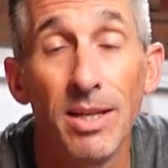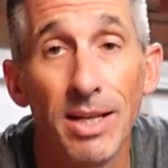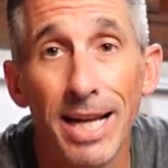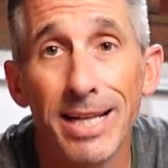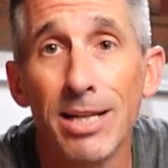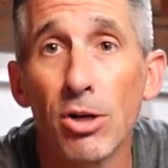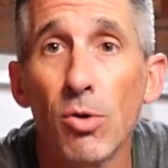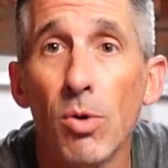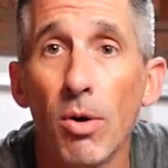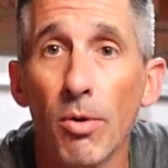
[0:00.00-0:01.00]
I can now
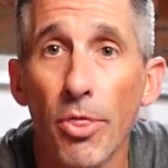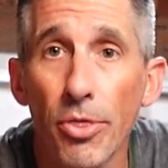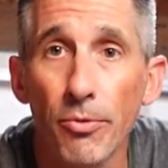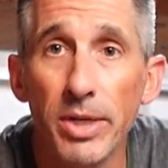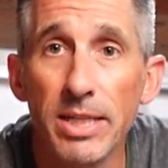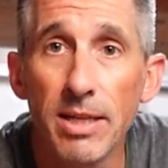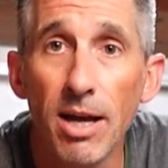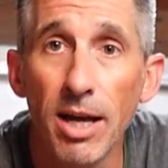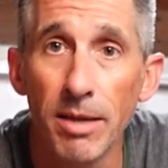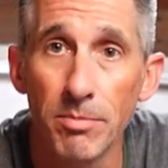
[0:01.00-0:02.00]
go out 3
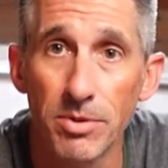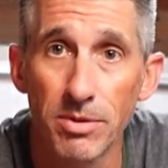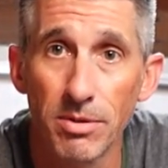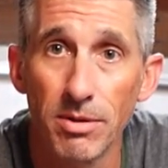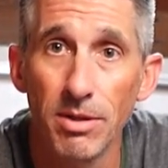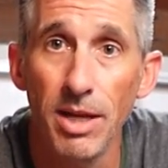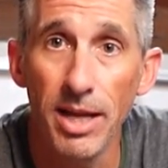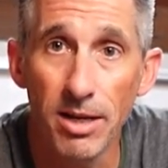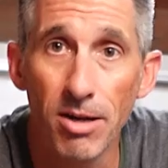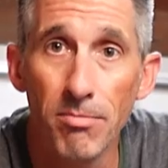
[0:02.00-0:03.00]
times
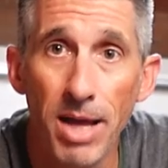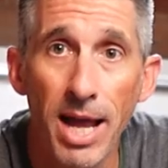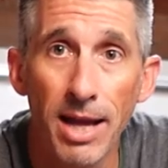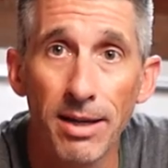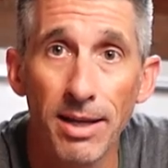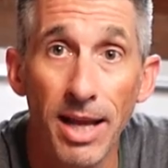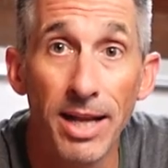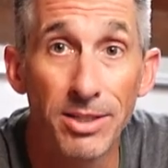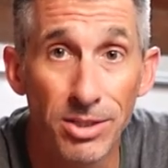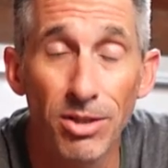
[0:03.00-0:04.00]
and come back
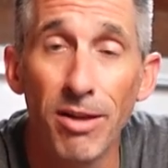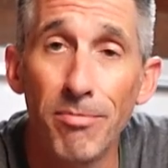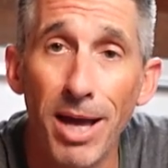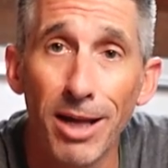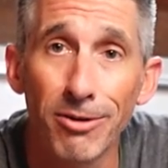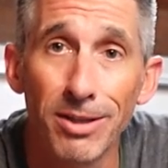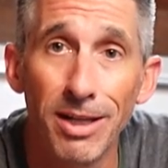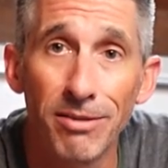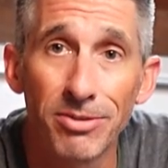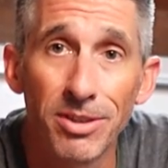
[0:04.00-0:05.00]
and still have battery
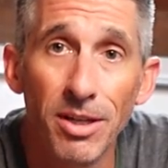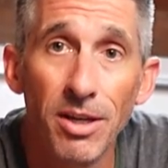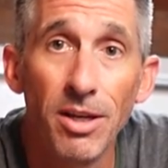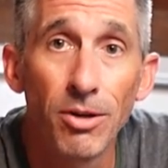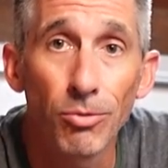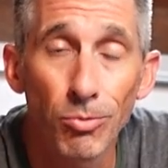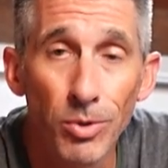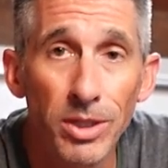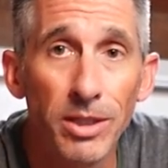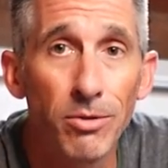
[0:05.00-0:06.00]
left.
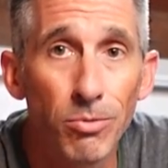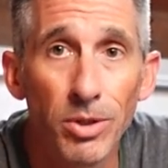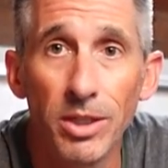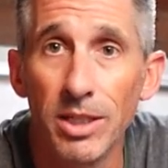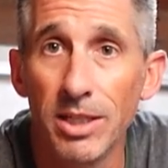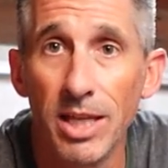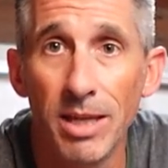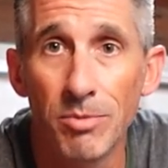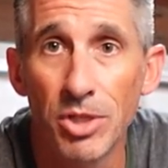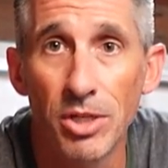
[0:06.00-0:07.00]
Really, really a
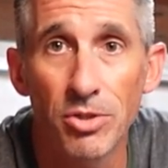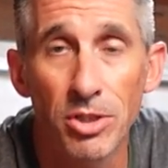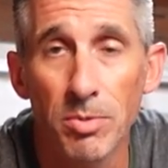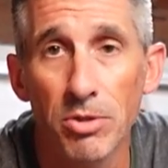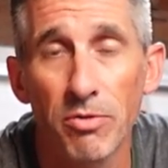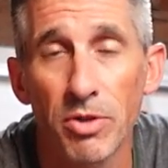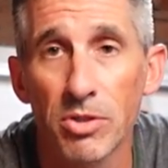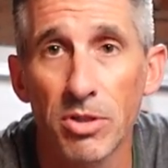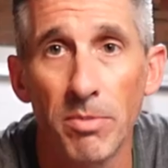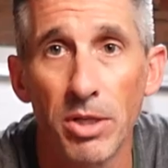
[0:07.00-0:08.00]
game changer, especially if you're
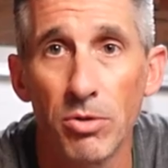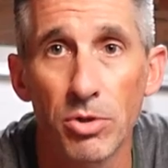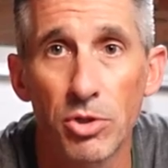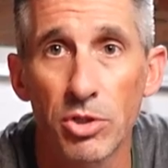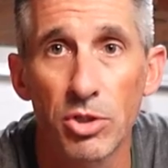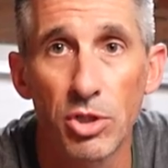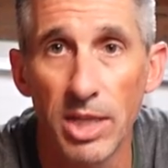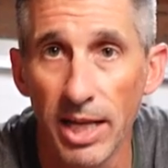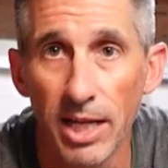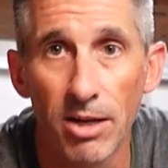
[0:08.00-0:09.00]
somebody who's just
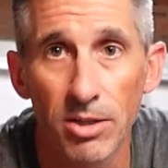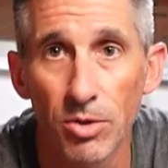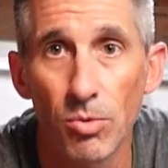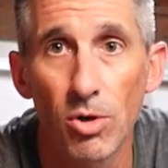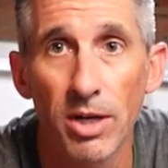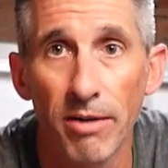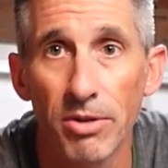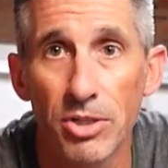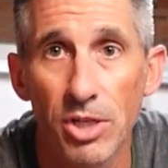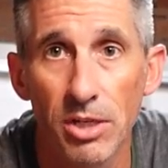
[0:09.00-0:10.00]
getting out on the water
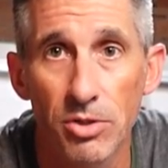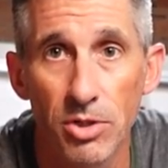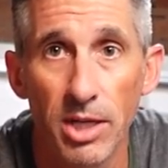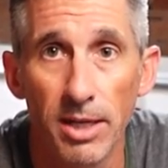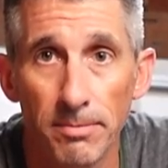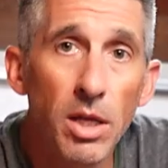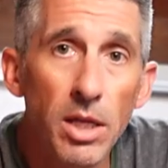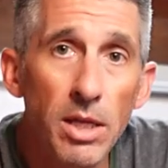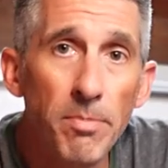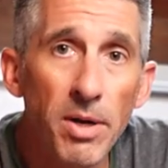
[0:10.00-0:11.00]
every chance you get.
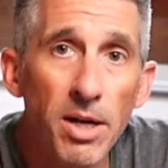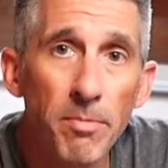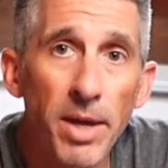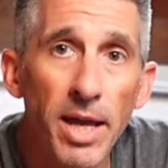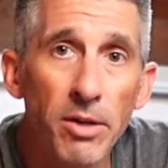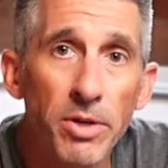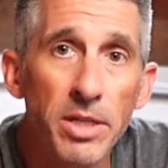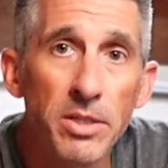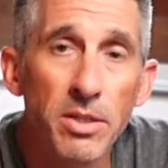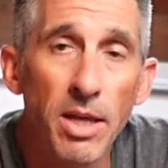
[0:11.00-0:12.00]
Epoch
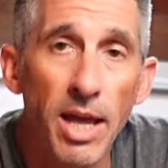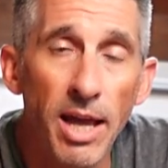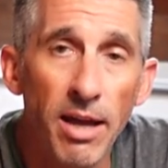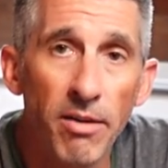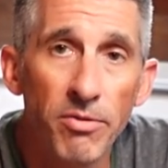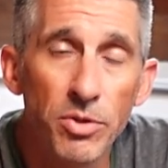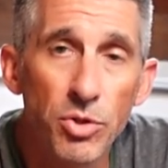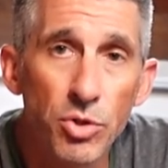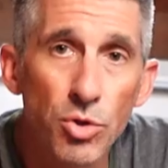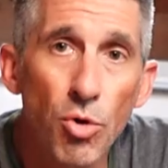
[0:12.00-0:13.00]
batteries have
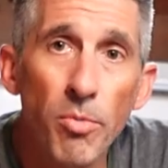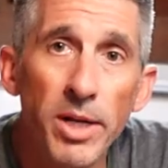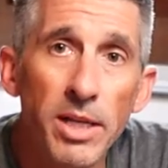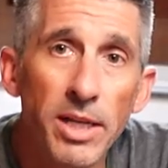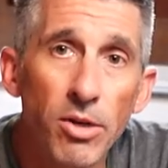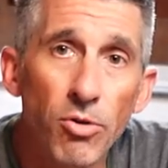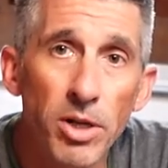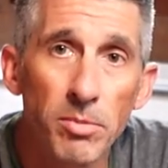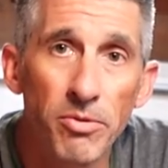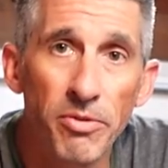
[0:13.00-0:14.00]
so many
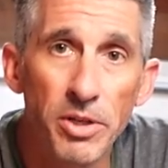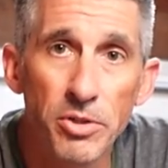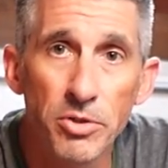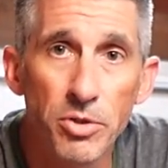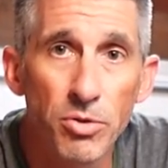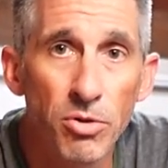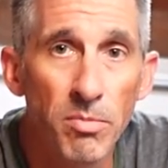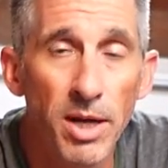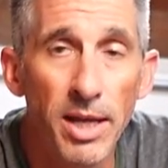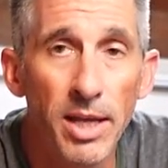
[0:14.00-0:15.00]
incredible features to
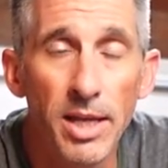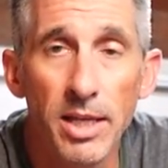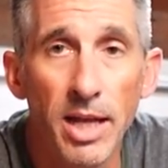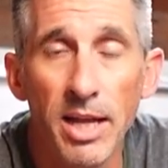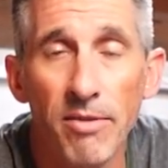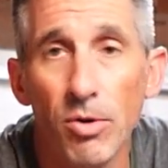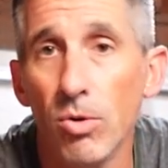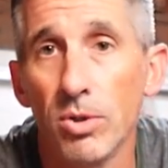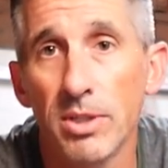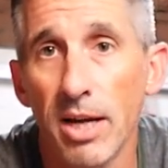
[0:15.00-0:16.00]
them. I have a
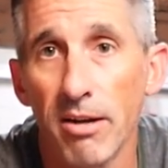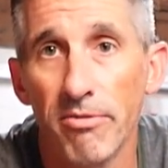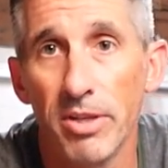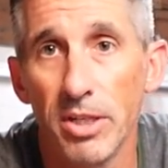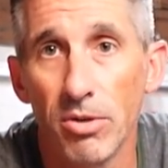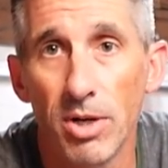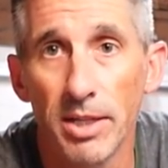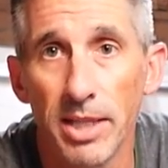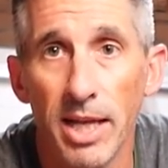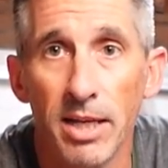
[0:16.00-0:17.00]
whole entire video
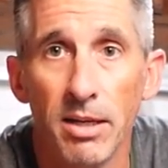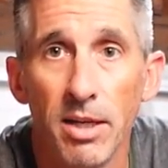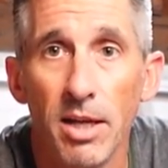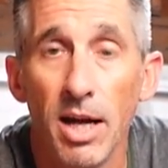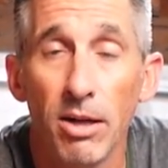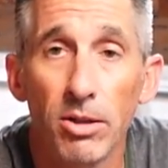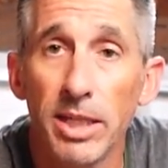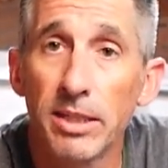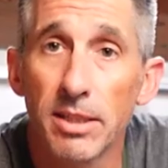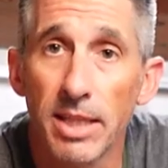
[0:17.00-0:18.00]
on that. I'll
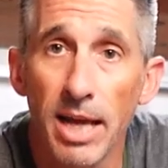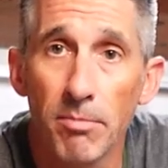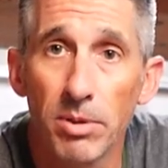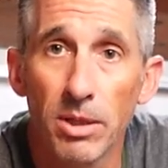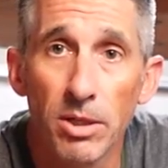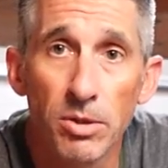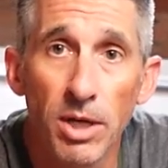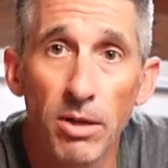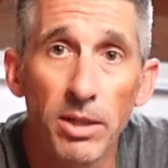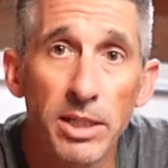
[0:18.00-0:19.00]
link to that below.
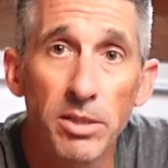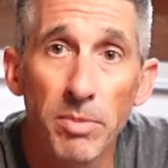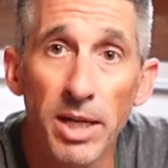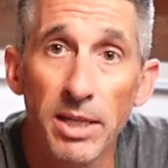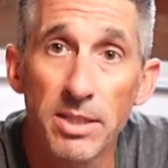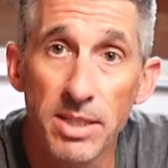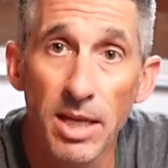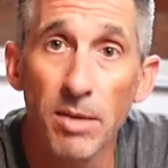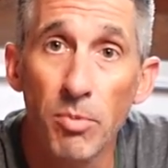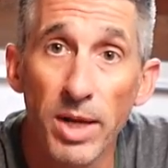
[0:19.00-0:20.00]
I'll link to my
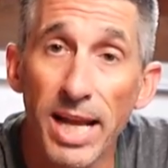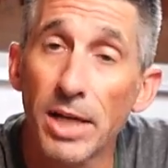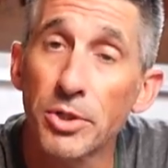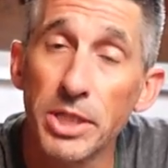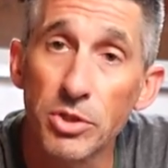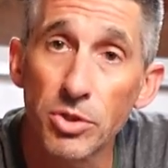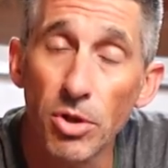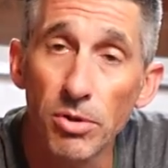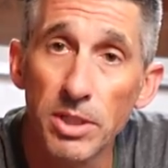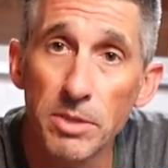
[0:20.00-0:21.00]
setup when I actually
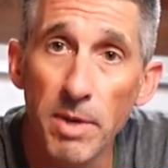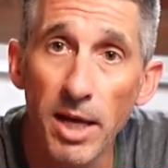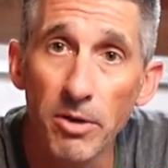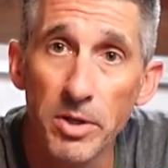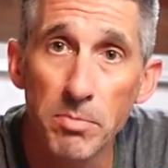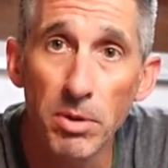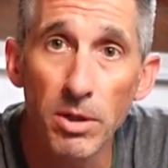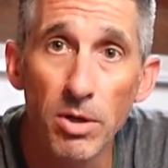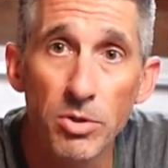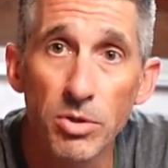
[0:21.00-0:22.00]
installed these batteries
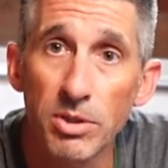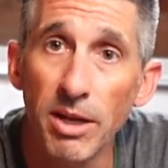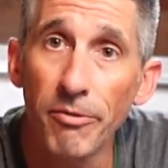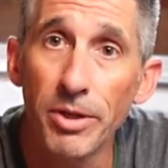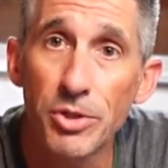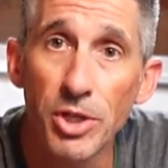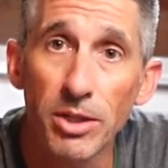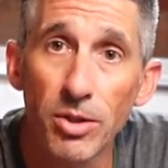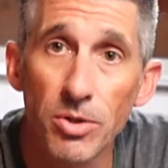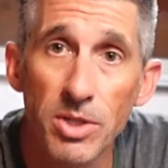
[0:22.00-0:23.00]
below, so definitely
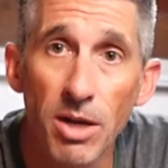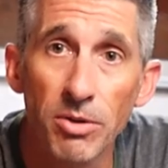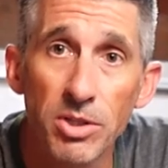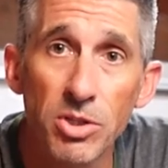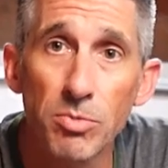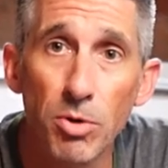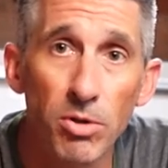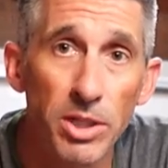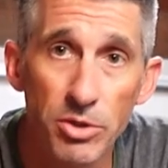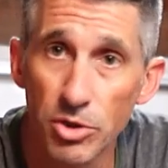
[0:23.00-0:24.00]
check those out. This is more or
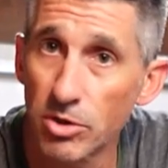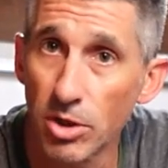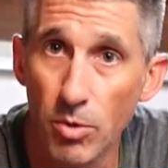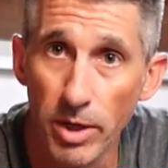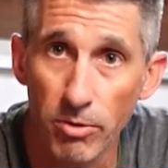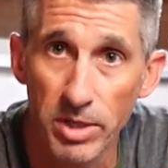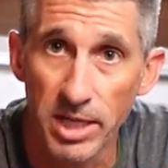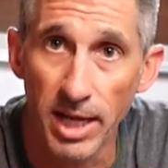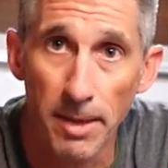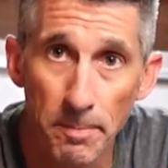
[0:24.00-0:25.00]
less just a quick
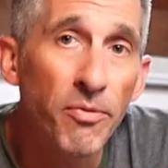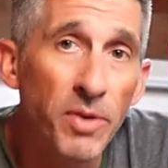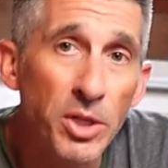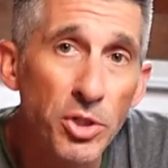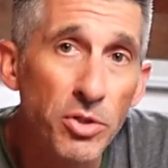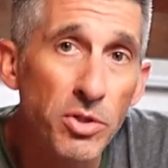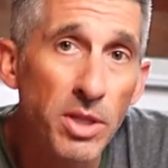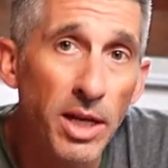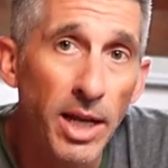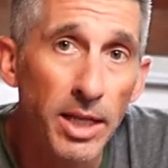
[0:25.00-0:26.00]
recap. Features
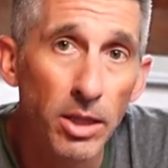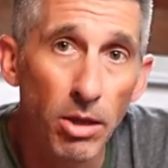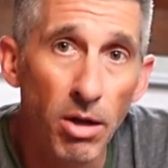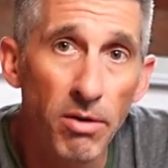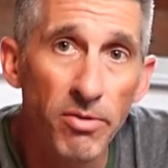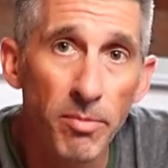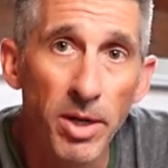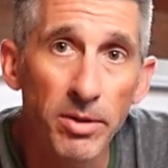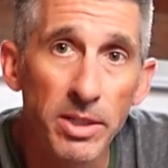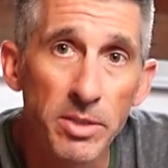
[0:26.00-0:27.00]
that I love
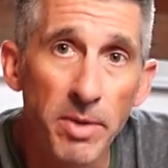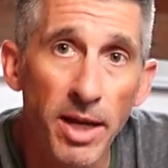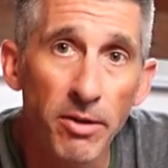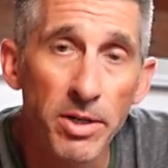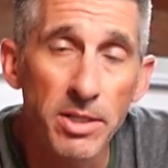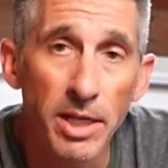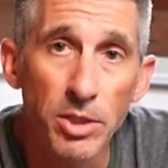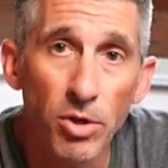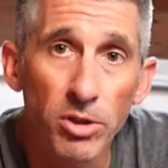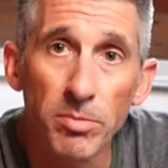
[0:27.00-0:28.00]
about these batteries: I
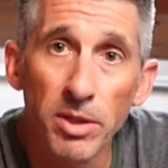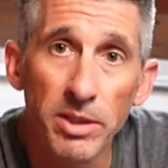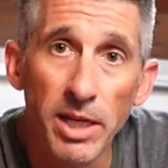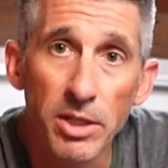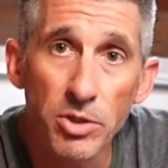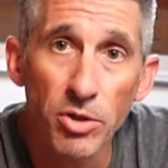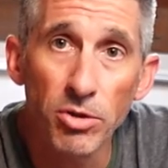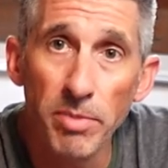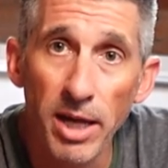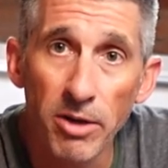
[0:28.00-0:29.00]
talked about the
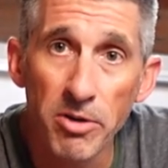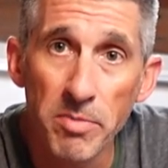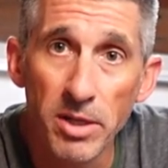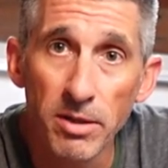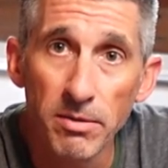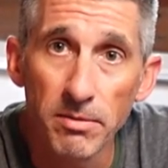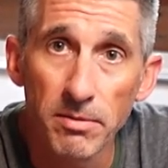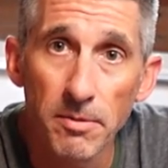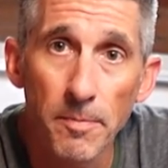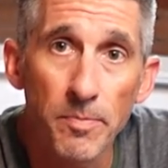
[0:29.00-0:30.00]
external battery meter,
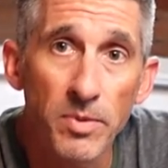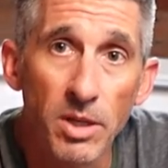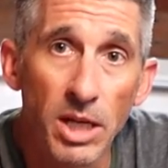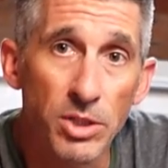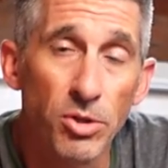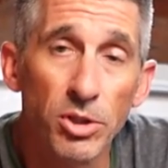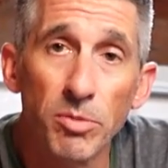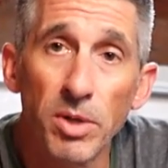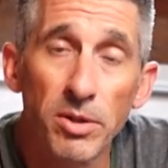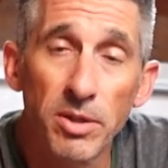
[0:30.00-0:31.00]
I talked
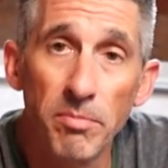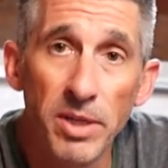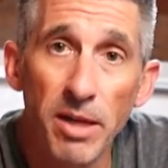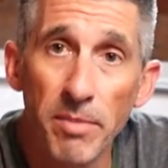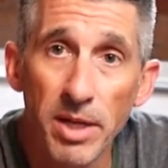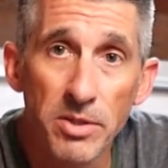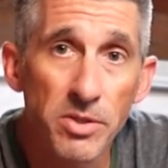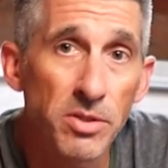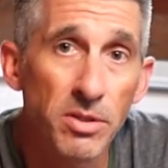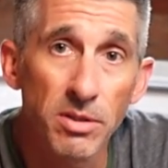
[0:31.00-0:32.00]
about the
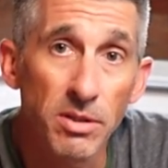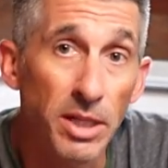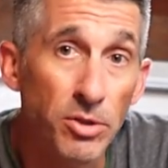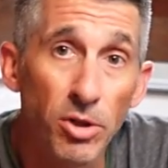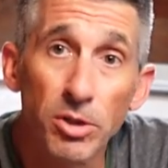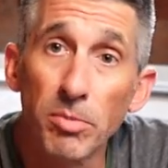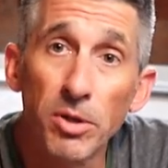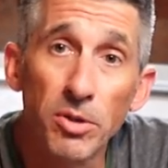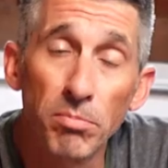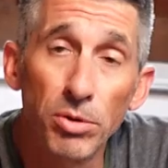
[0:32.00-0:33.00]
BMS, I talked
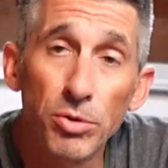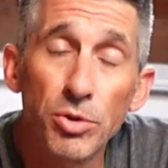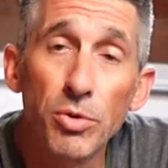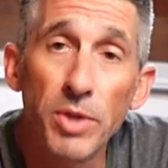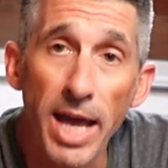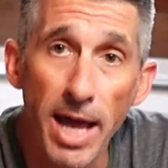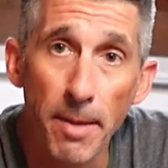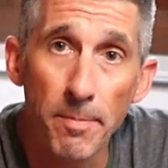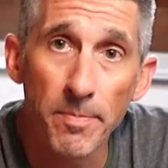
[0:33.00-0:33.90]
about the Bluetooth app.